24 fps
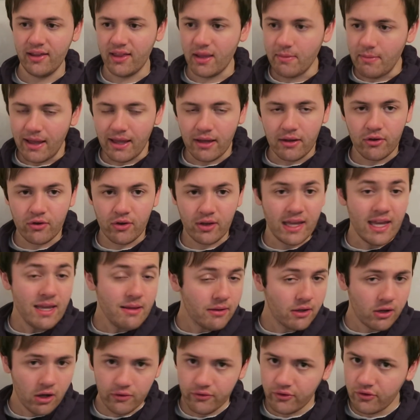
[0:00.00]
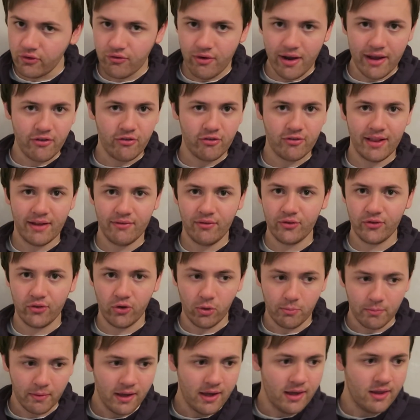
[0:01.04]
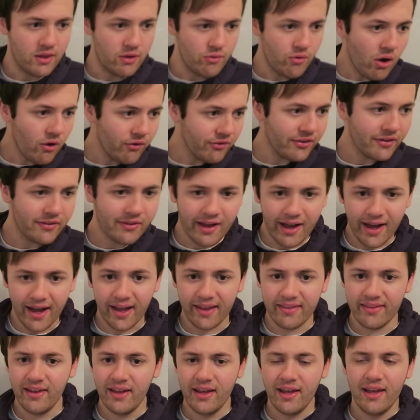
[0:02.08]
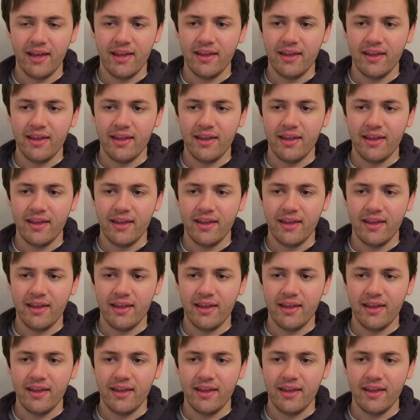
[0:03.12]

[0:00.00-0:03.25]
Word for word: they make keep the concentration levels up, they're off the line,